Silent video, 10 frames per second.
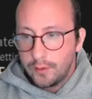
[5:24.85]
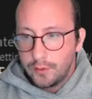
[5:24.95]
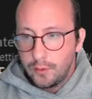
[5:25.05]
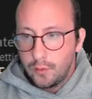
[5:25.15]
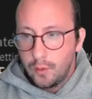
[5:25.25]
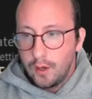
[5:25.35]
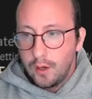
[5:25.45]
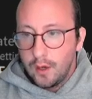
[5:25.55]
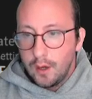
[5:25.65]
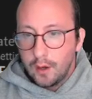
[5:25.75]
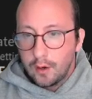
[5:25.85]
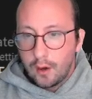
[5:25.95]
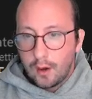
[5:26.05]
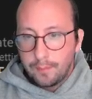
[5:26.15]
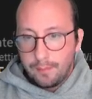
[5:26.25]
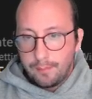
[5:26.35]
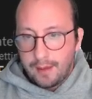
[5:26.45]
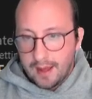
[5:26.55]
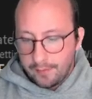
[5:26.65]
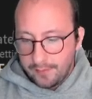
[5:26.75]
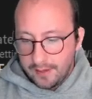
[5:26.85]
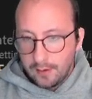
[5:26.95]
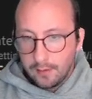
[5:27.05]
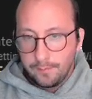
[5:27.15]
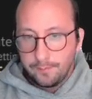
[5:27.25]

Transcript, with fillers: to copy path here.